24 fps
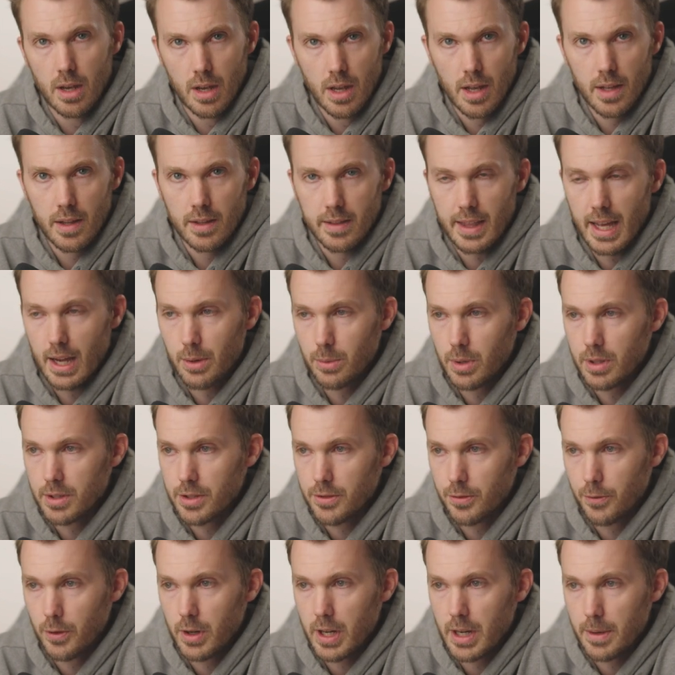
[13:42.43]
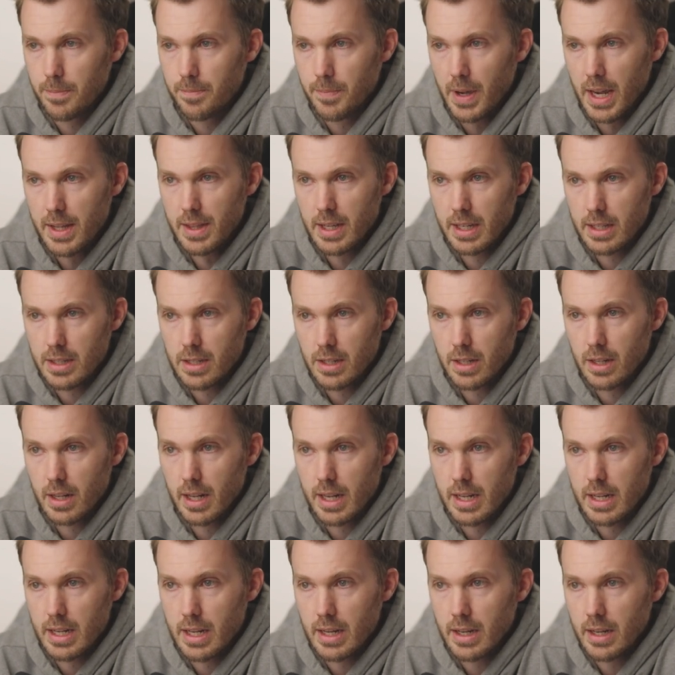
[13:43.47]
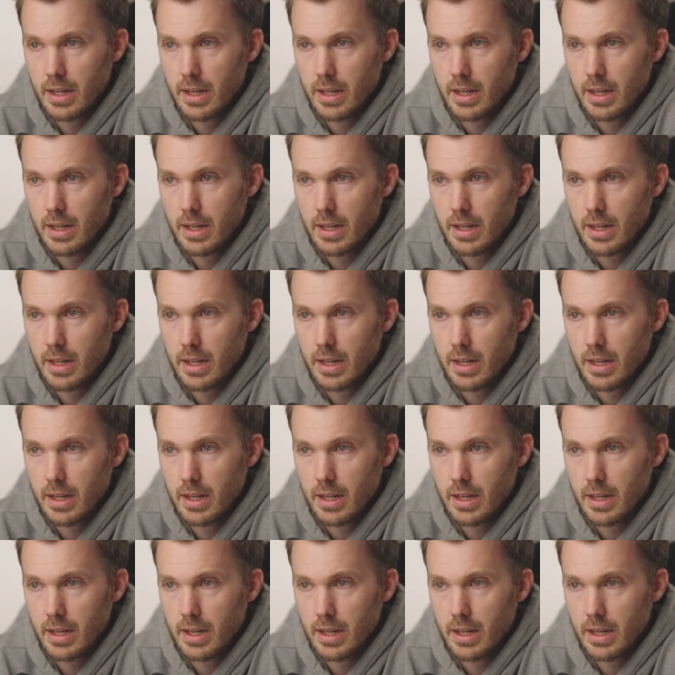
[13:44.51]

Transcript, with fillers: that one's free. I think it's a good idea.